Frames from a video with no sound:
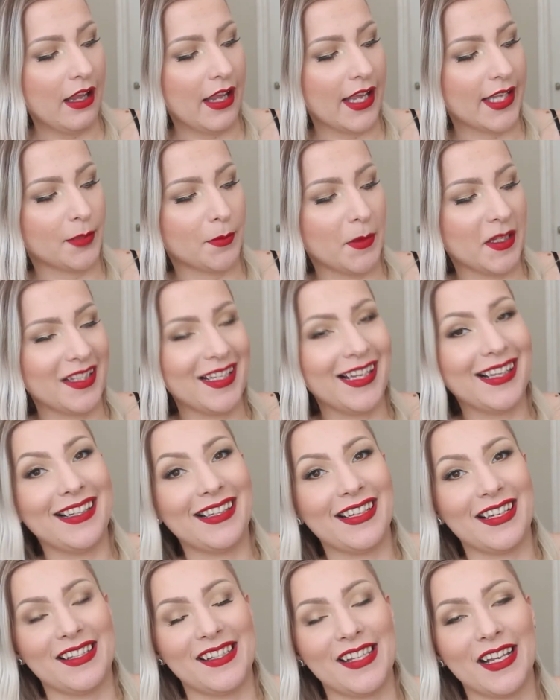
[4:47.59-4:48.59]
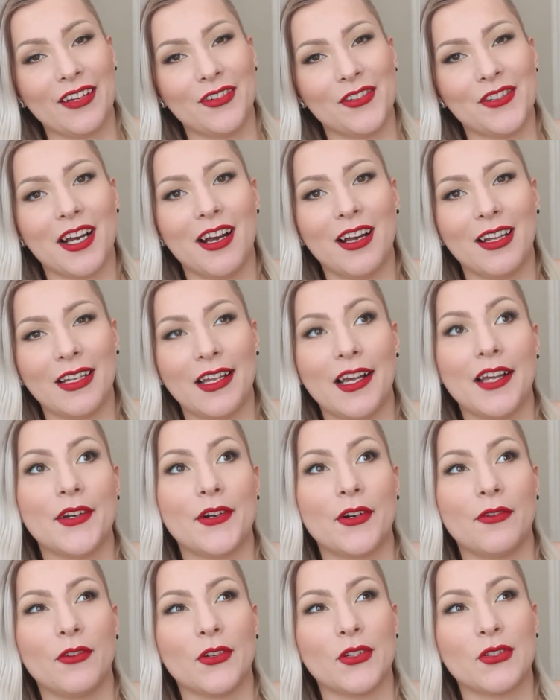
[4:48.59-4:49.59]
Especially the second
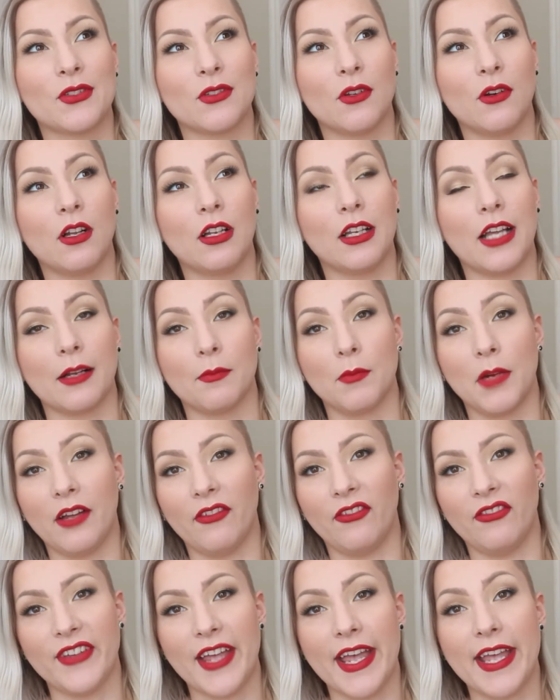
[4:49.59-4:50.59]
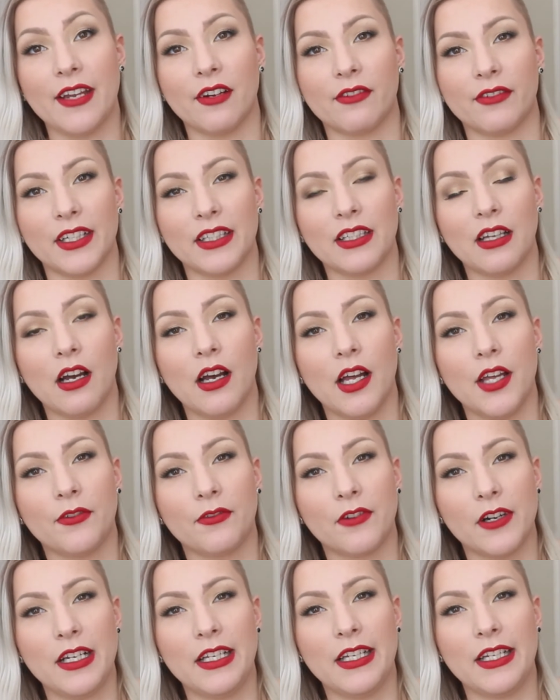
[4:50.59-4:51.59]
highlighter was like my favorite. I
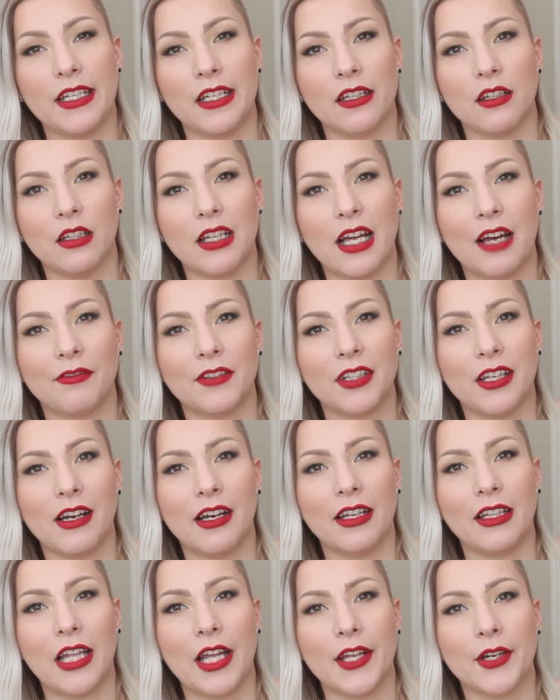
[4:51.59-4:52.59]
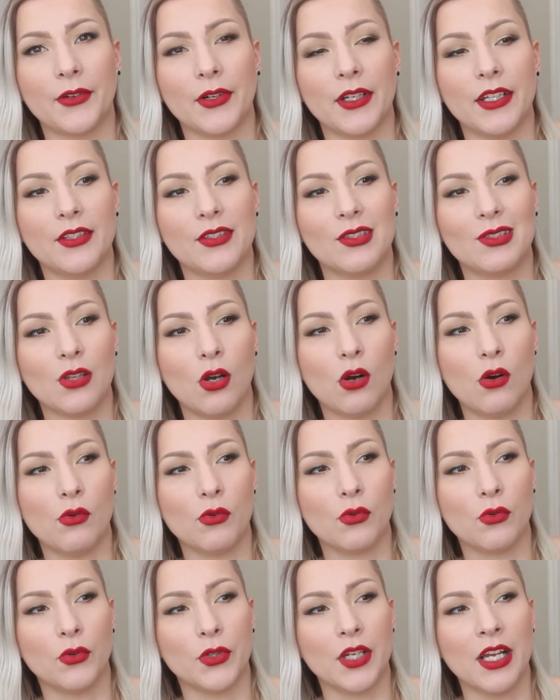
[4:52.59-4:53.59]
really did love the highlighter. It's so
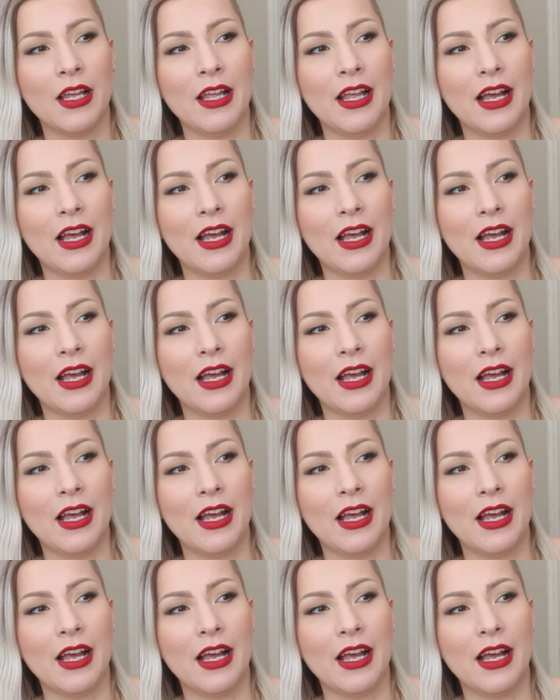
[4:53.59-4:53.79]
good.